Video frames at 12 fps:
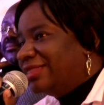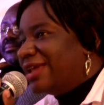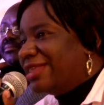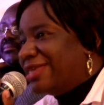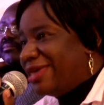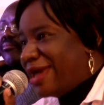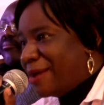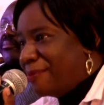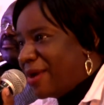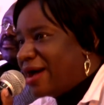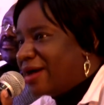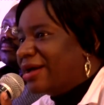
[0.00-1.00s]
and to
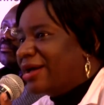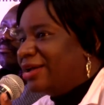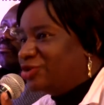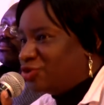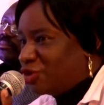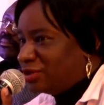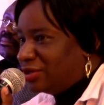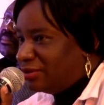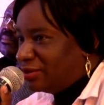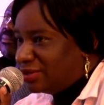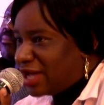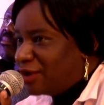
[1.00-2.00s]
deliver their duty to their
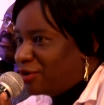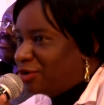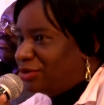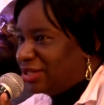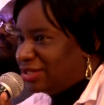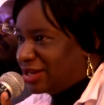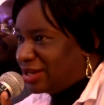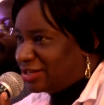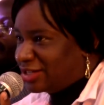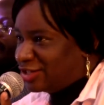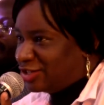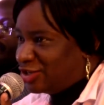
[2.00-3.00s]
customers. I
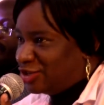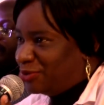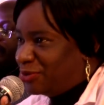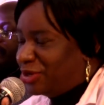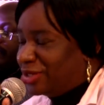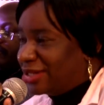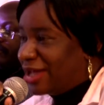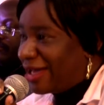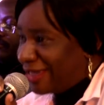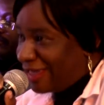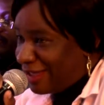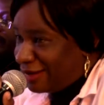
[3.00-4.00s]
don't know who wants
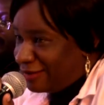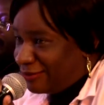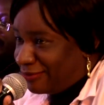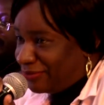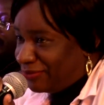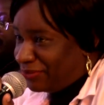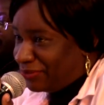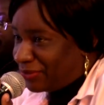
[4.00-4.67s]
to go first.